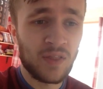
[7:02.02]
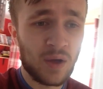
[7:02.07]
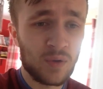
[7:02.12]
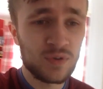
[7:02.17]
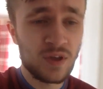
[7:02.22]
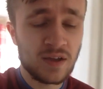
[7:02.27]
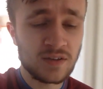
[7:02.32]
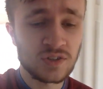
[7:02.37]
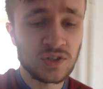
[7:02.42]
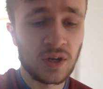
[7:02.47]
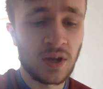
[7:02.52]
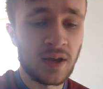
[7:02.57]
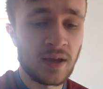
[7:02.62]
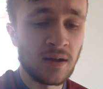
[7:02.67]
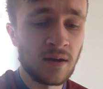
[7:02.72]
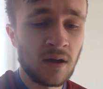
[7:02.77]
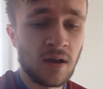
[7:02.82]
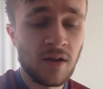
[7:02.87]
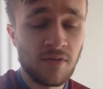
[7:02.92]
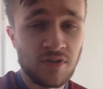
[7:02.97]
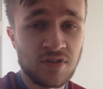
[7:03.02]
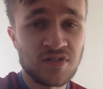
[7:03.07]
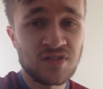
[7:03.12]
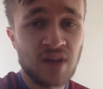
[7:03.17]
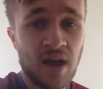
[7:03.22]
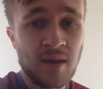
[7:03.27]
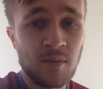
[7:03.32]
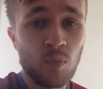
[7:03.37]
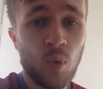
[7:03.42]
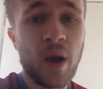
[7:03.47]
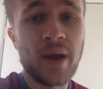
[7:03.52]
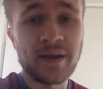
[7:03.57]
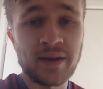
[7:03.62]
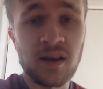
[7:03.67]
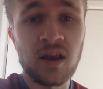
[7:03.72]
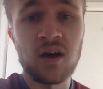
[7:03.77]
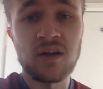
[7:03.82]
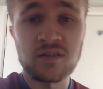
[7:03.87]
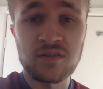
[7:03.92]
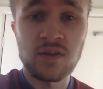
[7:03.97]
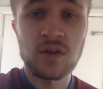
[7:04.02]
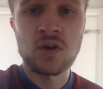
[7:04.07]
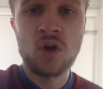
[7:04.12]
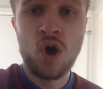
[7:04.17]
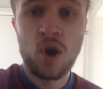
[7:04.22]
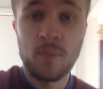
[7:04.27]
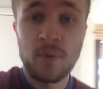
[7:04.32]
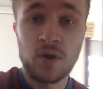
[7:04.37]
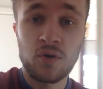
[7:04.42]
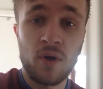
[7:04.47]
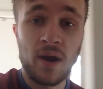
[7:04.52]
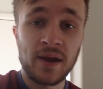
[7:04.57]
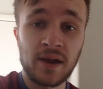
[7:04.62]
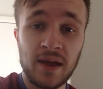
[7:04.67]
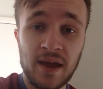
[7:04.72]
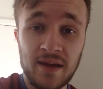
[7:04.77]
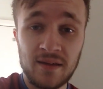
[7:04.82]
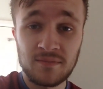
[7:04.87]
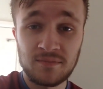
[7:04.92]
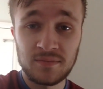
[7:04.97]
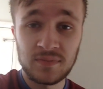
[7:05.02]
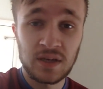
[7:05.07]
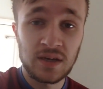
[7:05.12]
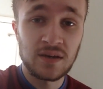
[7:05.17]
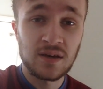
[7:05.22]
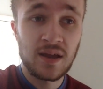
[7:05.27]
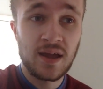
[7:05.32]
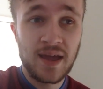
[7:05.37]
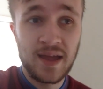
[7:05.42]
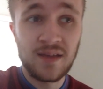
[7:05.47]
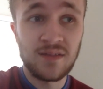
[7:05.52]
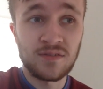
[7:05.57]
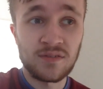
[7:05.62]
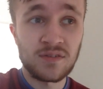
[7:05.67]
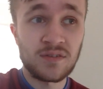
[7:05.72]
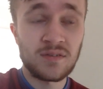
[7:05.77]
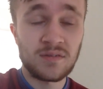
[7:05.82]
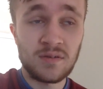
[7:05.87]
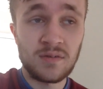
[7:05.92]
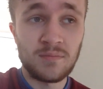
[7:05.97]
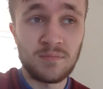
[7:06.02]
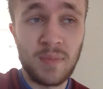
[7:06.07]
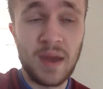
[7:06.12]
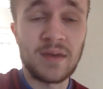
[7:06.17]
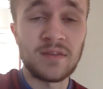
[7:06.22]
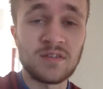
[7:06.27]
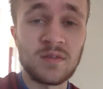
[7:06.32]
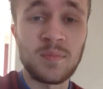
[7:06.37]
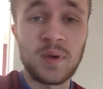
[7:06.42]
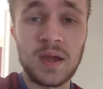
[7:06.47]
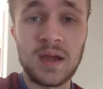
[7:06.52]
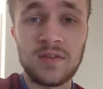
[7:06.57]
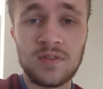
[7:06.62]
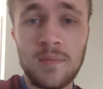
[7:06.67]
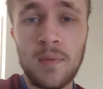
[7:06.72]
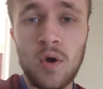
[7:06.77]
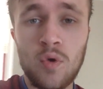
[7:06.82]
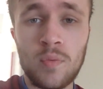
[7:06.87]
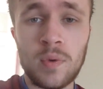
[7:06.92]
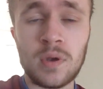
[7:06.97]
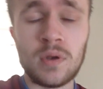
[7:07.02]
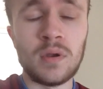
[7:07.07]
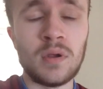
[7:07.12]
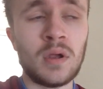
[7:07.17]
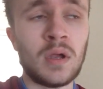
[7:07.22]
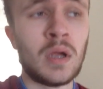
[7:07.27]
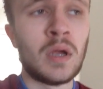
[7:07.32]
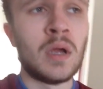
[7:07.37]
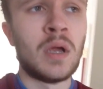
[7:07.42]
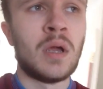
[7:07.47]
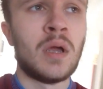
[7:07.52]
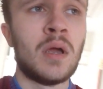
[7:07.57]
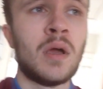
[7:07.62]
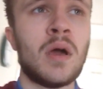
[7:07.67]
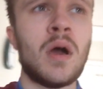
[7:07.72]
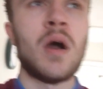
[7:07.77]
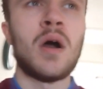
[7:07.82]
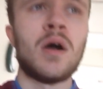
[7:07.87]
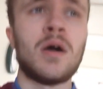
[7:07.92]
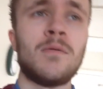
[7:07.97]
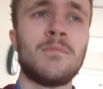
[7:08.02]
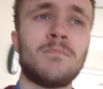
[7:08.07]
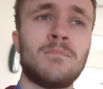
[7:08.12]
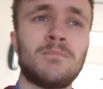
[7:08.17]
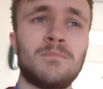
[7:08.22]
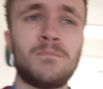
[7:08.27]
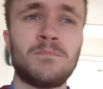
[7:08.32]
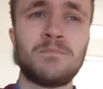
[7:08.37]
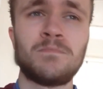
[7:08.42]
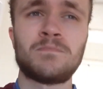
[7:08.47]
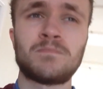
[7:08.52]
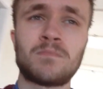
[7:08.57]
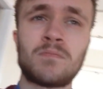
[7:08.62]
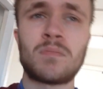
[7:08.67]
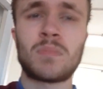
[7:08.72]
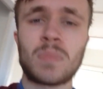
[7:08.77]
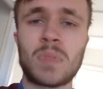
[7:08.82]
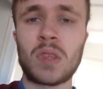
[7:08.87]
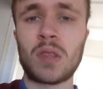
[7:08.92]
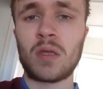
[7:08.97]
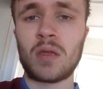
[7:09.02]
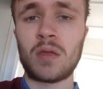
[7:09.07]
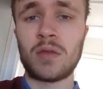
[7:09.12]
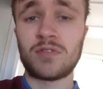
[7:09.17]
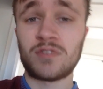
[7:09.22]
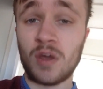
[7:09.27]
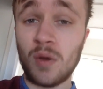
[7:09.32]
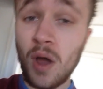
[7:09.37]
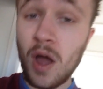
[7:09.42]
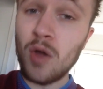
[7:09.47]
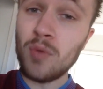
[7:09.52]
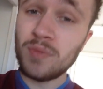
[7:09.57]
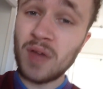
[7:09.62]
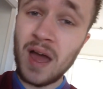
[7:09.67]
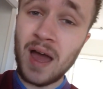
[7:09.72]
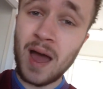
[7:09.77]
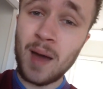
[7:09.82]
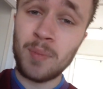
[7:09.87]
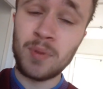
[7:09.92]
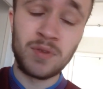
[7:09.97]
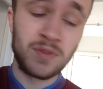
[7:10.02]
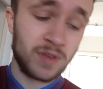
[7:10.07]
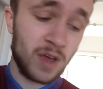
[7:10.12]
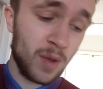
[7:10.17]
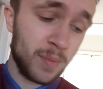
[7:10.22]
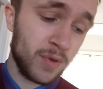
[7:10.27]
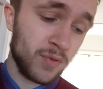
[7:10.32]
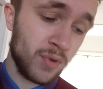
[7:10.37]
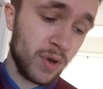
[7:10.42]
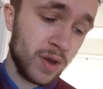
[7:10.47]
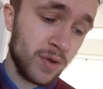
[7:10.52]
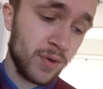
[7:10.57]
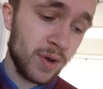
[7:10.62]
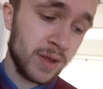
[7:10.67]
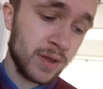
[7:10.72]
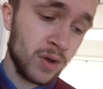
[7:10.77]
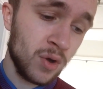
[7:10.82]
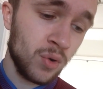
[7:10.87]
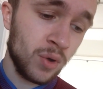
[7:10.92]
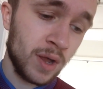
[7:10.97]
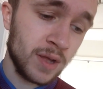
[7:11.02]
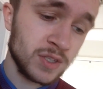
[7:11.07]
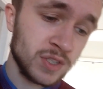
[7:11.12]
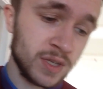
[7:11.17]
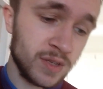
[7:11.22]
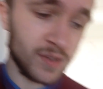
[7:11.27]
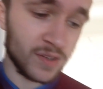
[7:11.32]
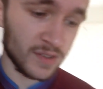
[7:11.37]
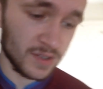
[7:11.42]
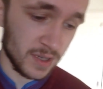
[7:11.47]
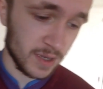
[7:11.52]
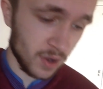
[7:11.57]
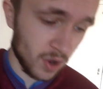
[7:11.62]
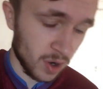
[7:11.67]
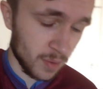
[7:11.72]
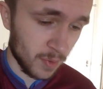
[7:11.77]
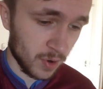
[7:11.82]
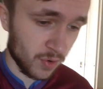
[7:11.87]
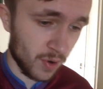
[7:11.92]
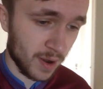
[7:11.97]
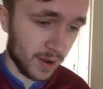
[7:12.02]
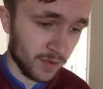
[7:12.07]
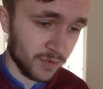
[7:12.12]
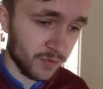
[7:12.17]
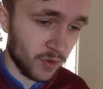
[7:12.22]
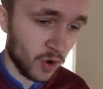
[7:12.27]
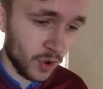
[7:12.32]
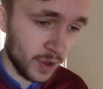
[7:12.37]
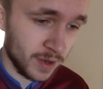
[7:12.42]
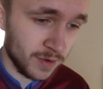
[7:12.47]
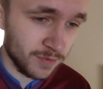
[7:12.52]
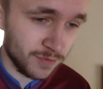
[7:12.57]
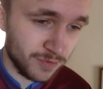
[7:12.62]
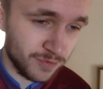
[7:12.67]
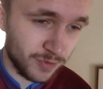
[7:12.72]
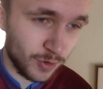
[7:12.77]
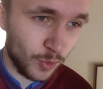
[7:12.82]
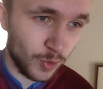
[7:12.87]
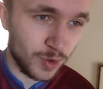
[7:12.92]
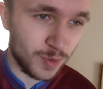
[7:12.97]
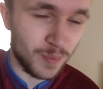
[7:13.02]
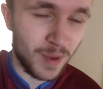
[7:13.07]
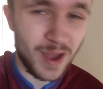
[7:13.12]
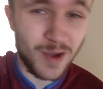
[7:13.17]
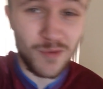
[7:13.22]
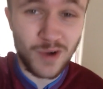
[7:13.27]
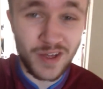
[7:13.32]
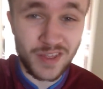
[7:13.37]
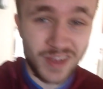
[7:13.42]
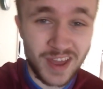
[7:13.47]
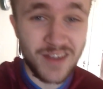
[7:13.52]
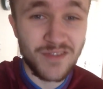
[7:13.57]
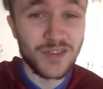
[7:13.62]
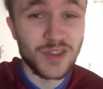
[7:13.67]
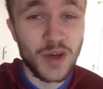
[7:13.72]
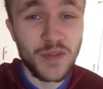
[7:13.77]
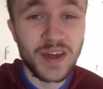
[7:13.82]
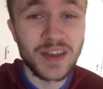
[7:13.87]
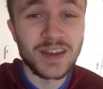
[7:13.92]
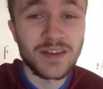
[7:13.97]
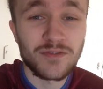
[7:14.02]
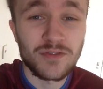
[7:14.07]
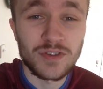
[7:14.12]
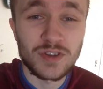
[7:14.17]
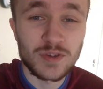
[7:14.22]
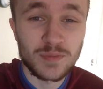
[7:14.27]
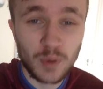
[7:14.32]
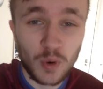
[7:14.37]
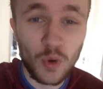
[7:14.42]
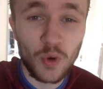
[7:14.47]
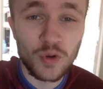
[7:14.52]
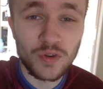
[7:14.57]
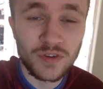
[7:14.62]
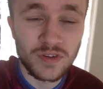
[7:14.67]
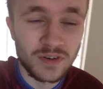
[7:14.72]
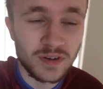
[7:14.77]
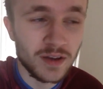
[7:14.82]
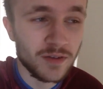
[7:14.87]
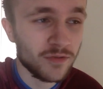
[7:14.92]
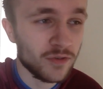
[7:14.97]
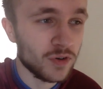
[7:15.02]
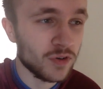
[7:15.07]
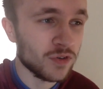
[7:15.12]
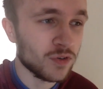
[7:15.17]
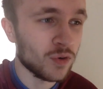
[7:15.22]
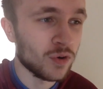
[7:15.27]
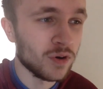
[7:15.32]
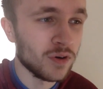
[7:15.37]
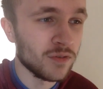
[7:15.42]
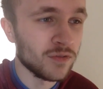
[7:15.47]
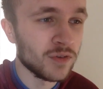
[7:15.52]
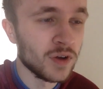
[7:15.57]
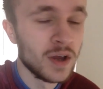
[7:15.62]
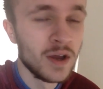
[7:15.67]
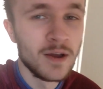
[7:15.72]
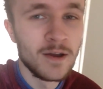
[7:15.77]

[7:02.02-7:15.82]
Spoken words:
that was actually the same weight class that Conor McGregor is meant to be at the moment. So I hope that happens. That'd be really, really cool, actually, to see Conor McGregor fighting Floyd Mayweather, even though they're different sports and different sort of